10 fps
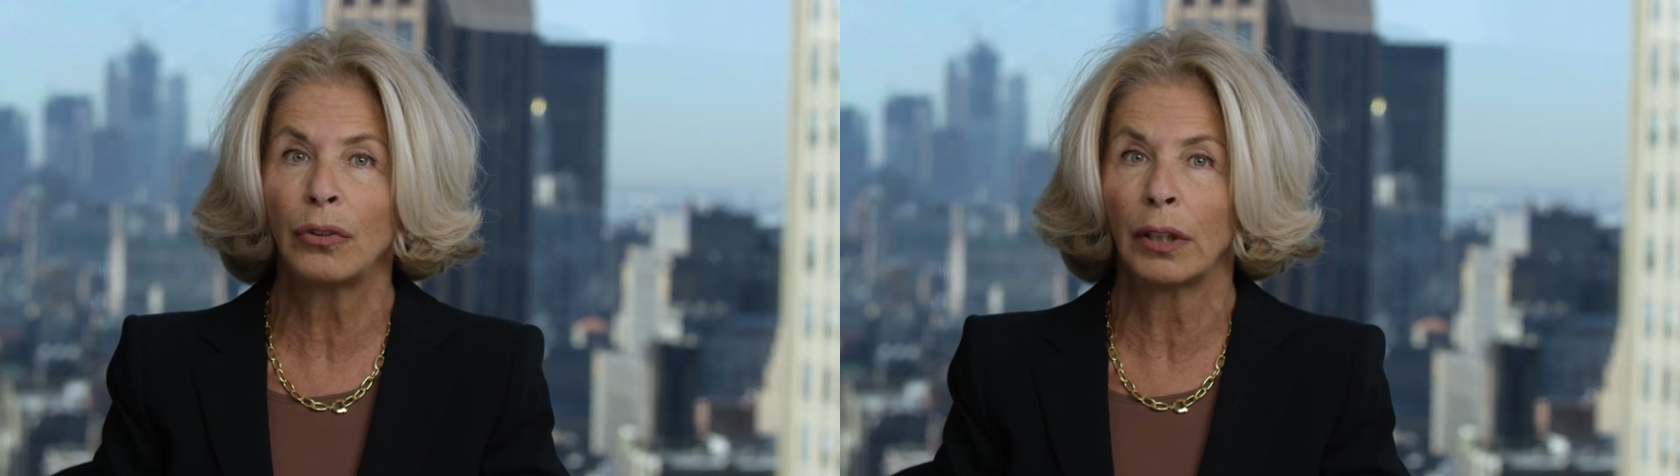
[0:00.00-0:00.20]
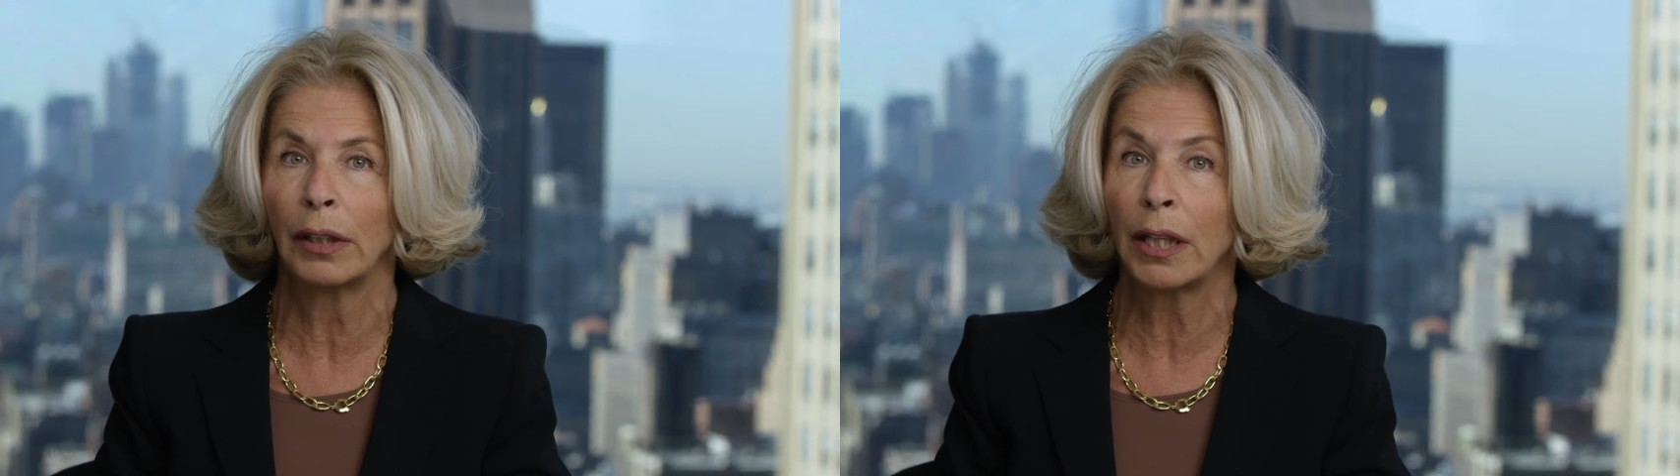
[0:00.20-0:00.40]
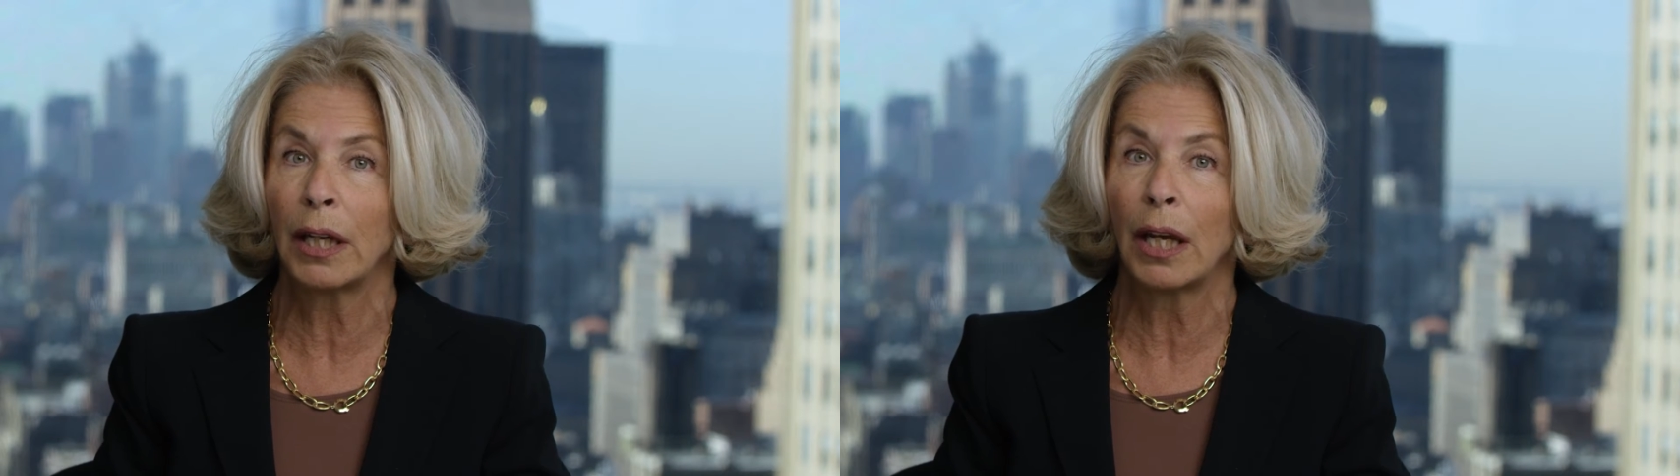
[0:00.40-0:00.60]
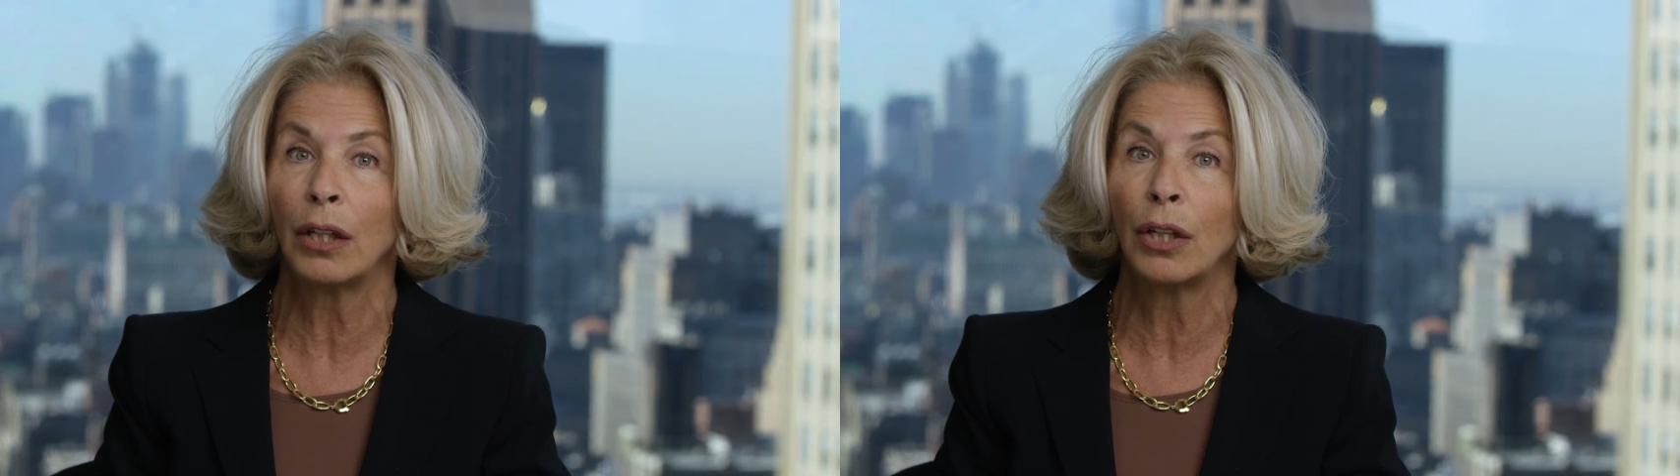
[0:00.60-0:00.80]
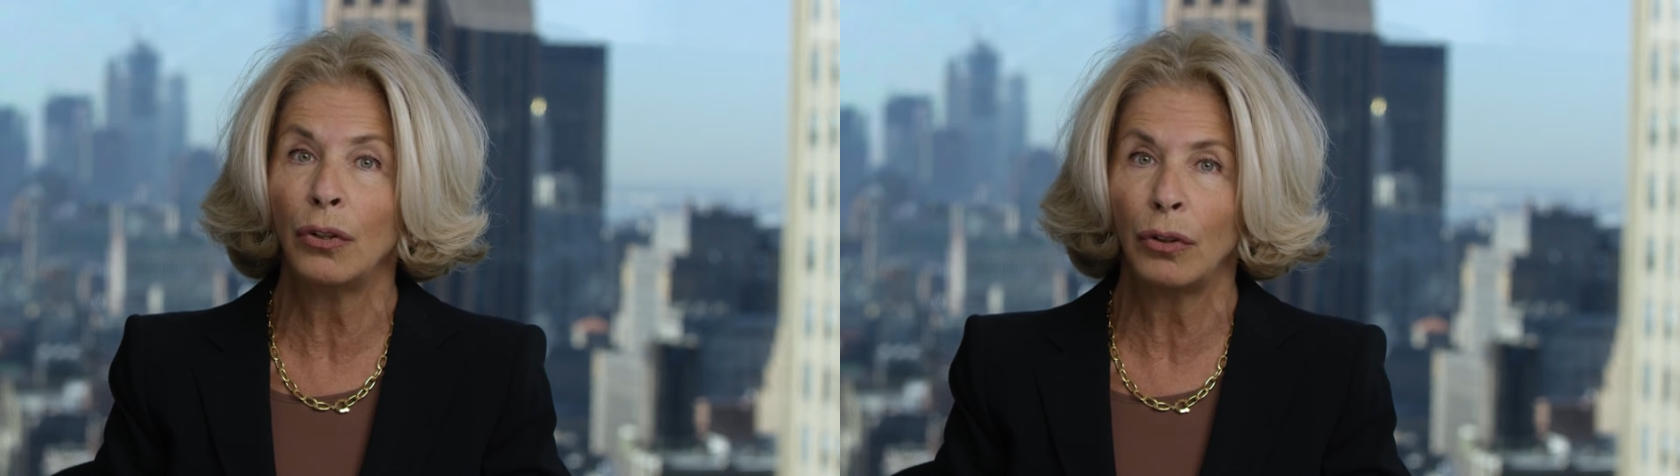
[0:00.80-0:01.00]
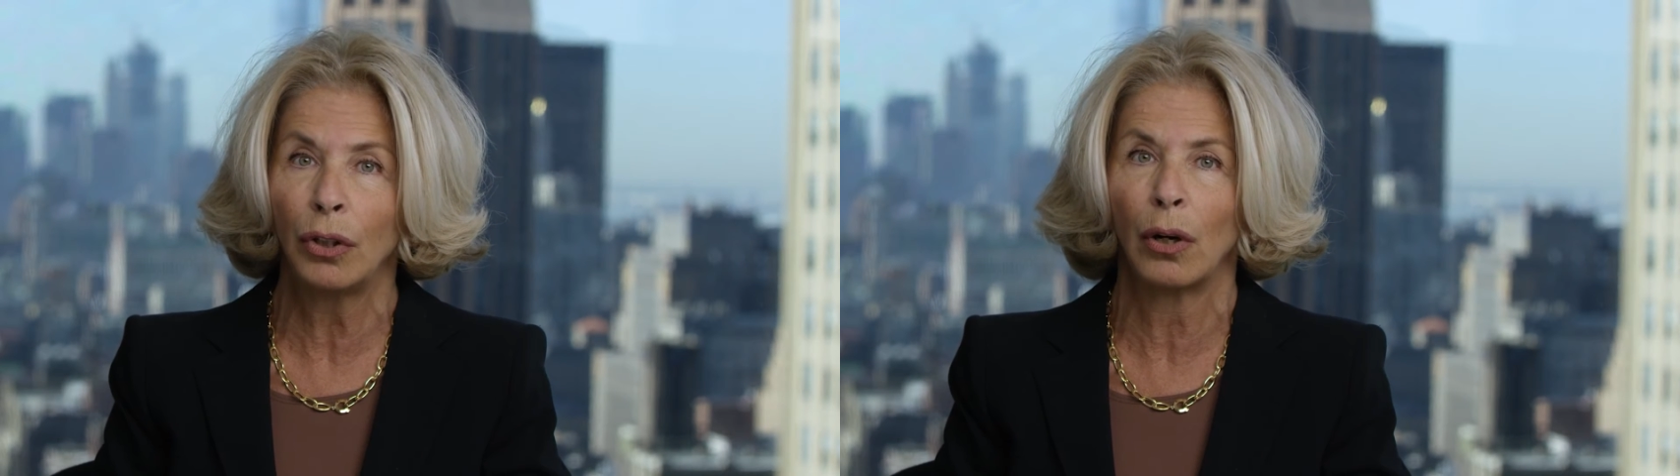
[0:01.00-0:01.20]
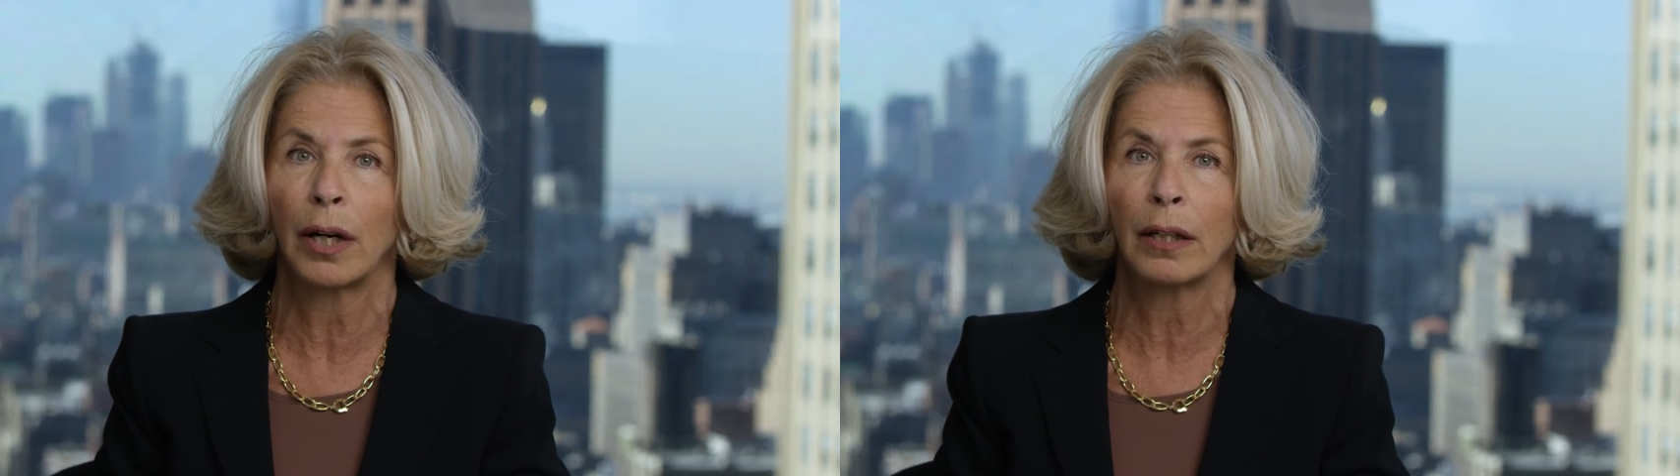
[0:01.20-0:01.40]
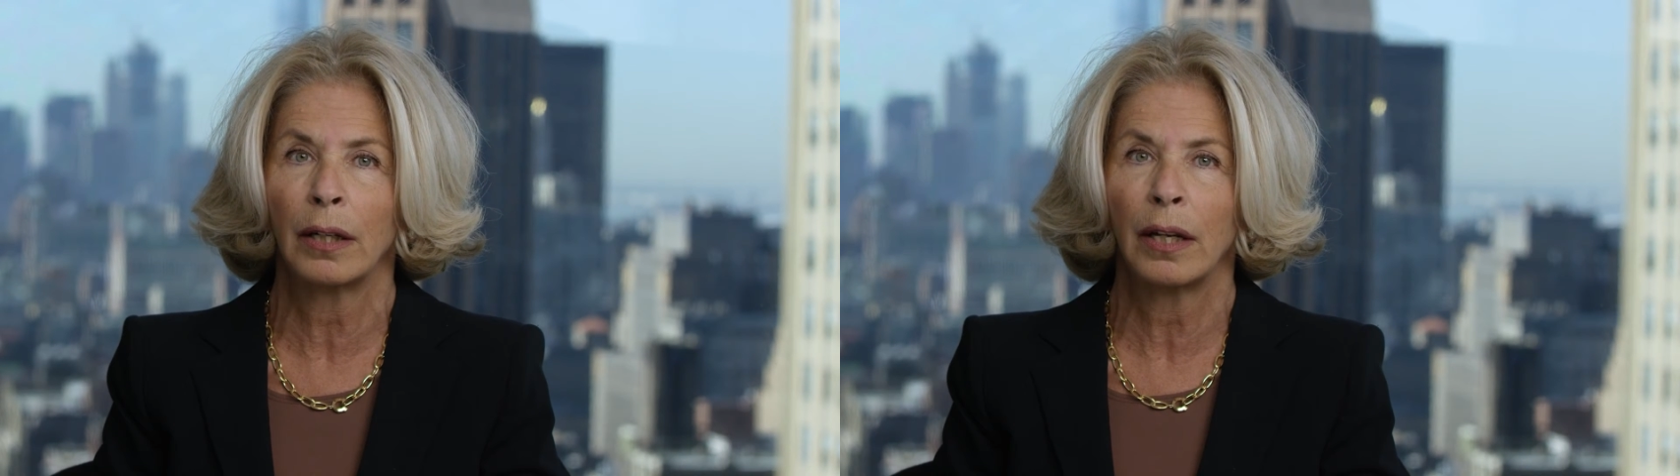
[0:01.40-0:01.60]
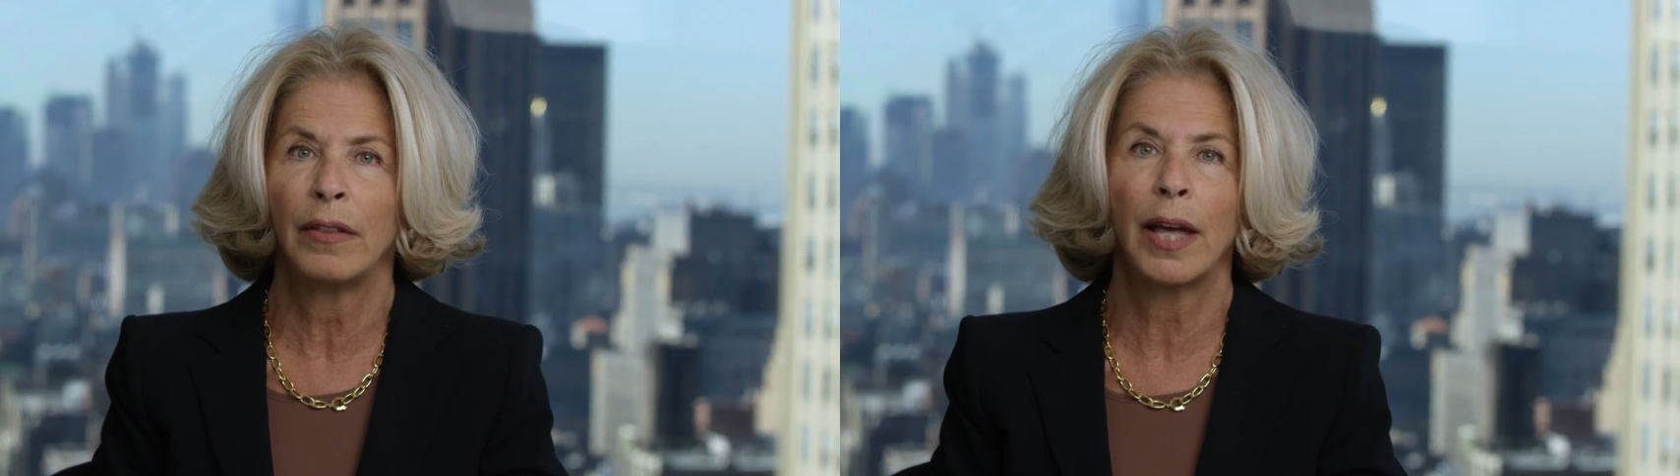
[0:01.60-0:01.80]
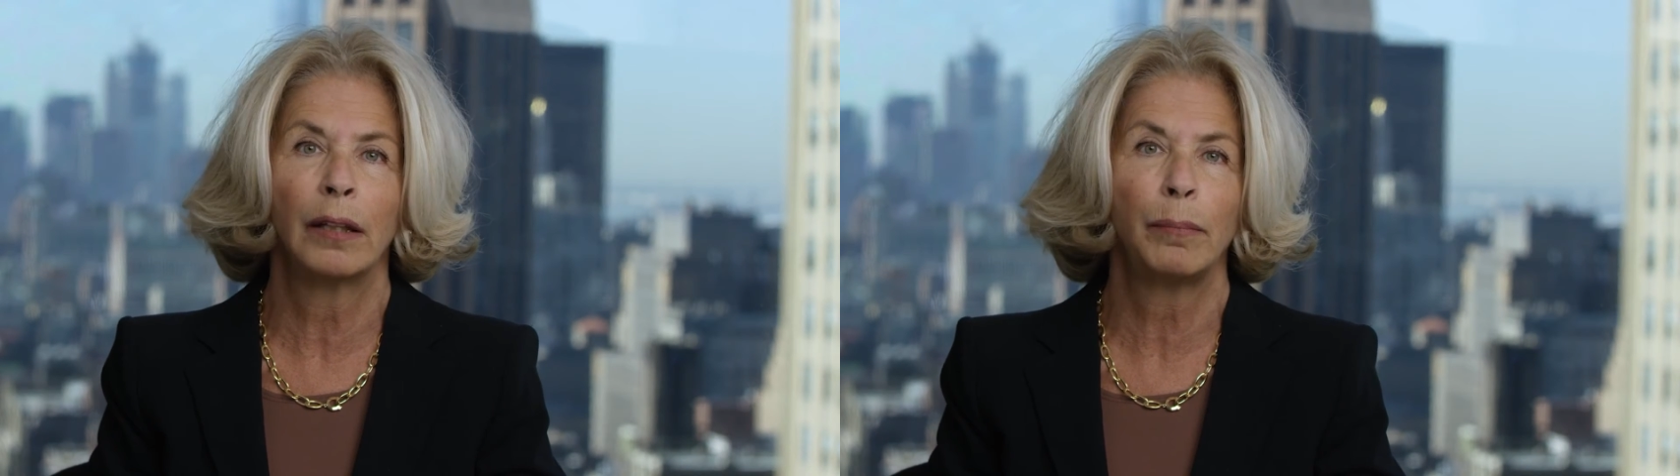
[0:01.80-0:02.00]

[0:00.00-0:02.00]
to litigate in New York, they'll